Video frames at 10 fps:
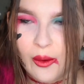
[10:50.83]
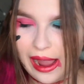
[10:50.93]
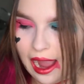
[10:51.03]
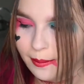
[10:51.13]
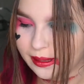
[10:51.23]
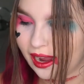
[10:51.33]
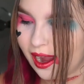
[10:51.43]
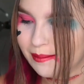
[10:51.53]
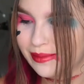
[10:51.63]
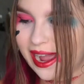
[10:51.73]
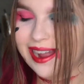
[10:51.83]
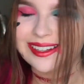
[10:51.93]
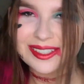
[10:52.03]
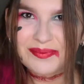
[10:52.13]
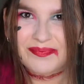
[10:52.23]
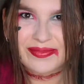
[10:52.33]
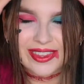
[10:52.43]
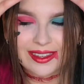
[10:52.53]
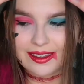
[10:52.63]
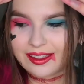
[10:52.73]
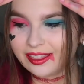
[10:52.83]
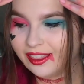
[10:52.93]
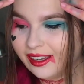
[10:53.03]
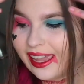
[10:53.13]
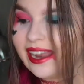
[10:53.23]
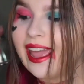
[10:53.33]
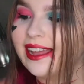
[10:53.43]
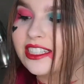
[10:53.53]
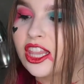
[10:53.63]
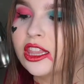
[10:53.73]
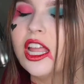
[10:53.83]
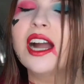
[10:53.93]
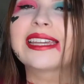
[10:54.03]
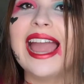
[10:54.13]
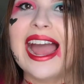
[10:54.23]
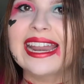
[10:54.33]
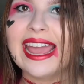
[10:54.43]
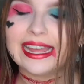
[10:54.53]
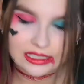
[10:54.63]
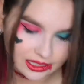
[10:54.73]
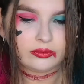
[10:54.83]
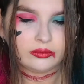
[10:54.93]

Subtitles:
happy I'm back. Look at it! Look at it!